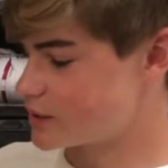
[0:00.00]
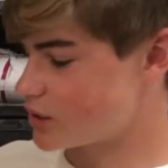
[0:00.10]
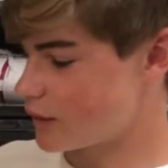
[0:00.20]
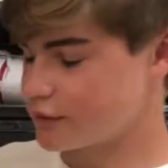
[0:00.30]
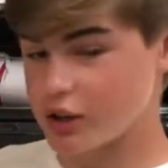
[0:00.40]

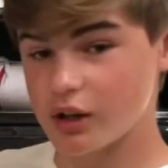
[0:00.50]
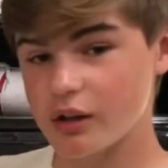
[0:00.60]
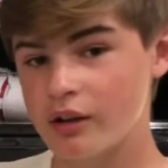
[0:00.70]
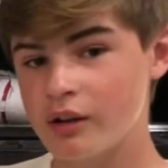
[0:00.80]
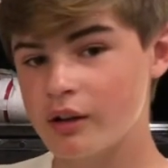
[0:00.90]
soft tongue,
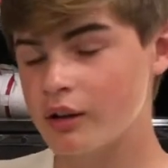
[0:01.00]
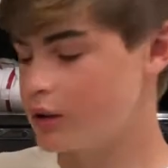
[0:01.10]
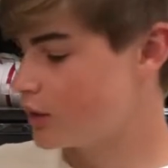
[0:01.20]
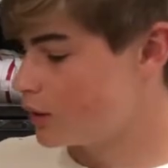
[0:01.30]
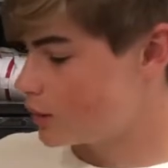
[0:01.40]

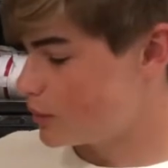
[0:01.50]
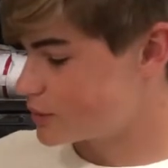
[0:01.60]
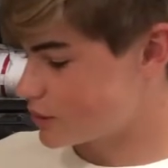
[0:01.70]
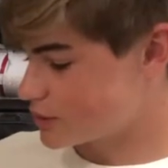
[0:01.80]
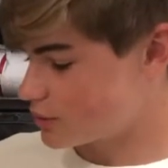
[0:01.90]

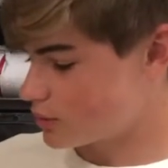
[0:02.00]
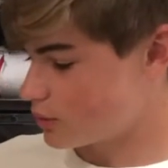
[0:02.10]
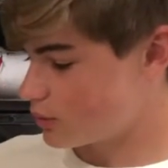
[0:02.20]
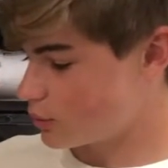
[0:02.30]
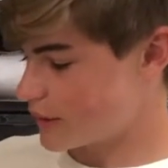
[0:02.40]
which looks
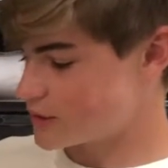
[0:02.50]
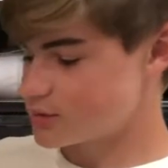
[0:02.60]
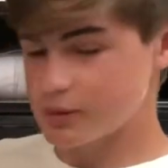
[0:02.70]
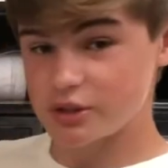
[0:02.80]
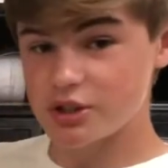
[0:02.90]
cool. White
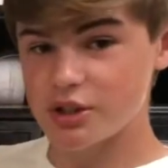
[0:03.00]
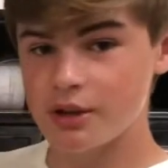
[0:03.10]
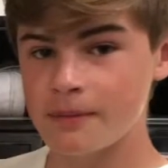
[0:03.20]
swoosh.